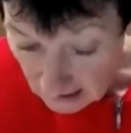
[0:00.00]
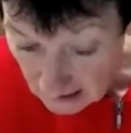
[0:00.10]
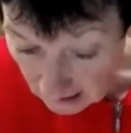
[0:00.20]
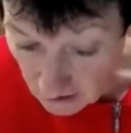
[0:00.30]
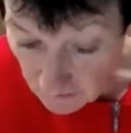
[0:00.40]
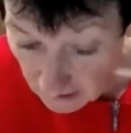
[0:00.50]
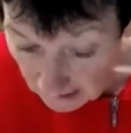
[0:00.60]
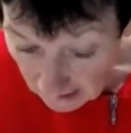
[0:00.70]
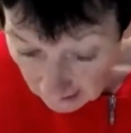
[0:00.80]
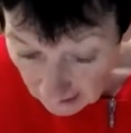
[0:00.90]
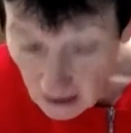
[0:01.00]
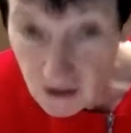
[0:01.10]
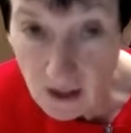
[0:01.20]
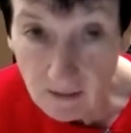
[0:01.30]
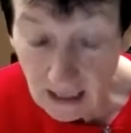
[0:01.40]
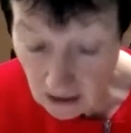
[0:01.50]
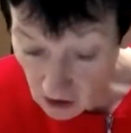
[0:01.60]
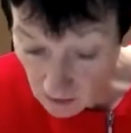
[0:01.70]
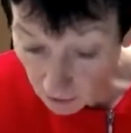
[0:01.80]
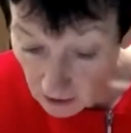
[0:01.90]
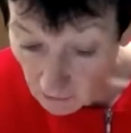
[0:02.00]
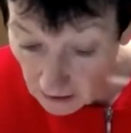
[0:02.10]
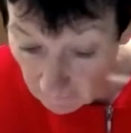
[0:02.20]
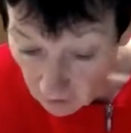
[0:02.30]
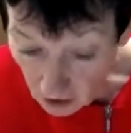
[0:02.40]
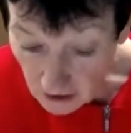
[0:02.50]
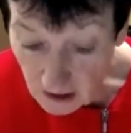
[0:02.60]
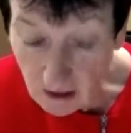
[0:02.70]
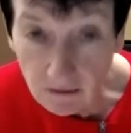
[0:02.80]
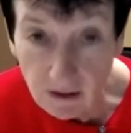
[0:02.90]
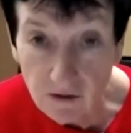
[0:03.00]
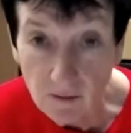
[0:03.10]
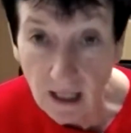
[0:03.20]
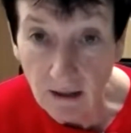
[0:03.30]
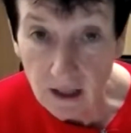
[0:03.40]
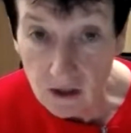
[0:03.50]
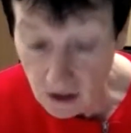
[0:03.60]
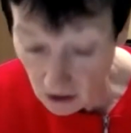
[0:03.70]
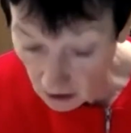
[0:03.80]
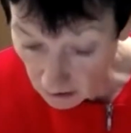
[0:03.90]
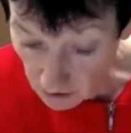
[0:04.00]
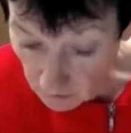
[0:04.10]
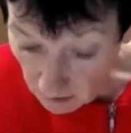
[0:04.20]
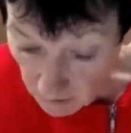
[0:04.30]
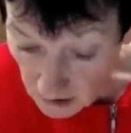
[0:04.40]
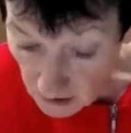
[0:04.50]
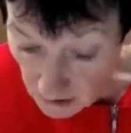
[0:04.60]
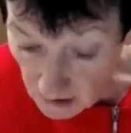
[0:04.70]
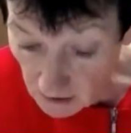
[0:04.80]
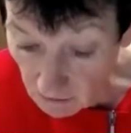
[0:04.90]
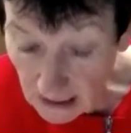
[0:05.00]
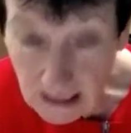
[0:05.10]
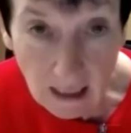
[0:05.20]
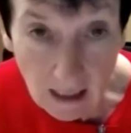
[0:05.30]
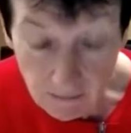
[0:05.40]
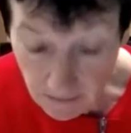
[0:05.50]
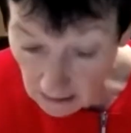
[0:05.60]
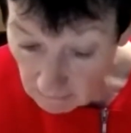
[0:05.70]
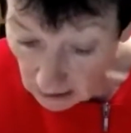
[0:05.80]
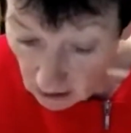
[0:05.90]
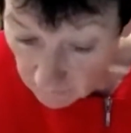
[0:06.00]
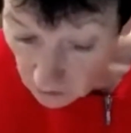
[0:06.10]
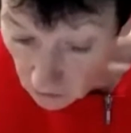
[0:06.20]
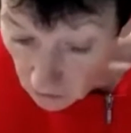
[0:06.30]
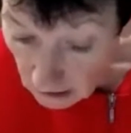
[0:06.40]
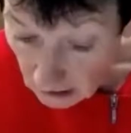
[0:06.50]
Townsville and Cairns, I make this point: we have got to get rid of the barriers on doing business, the red tape that many of you,